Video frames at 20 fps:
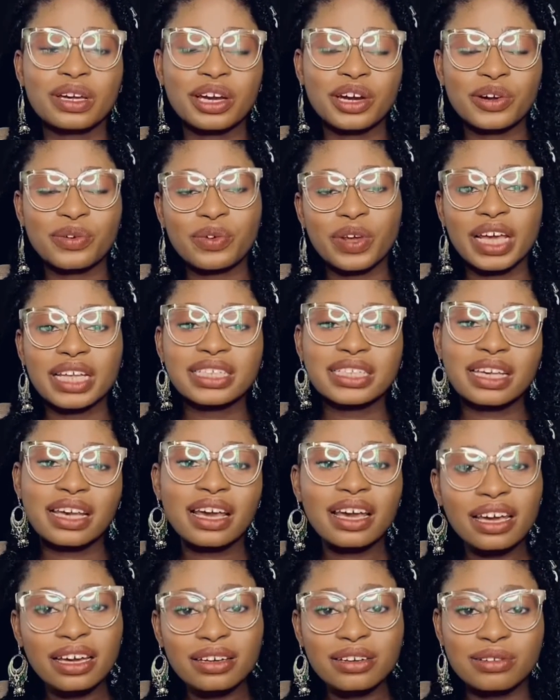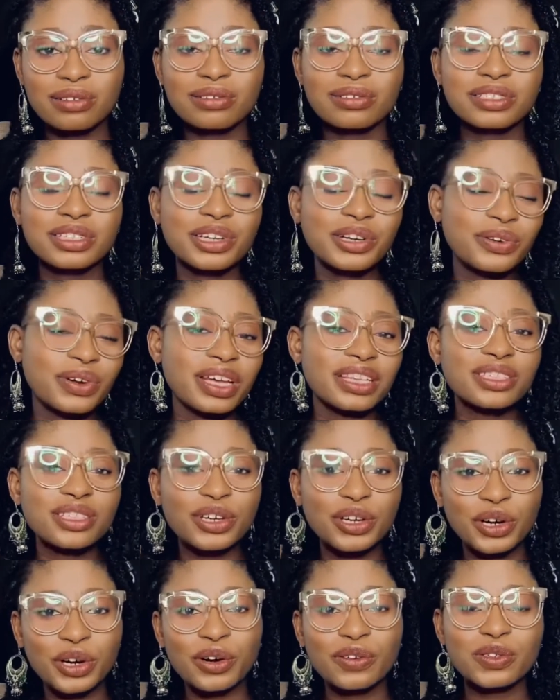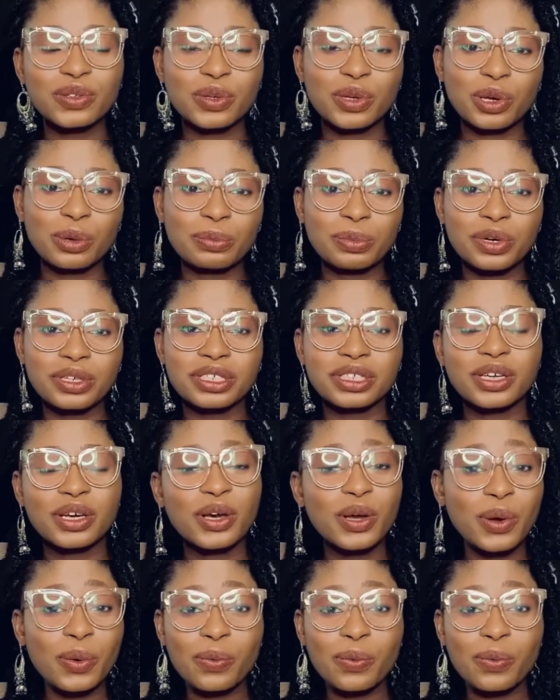create angles, create curves with your body.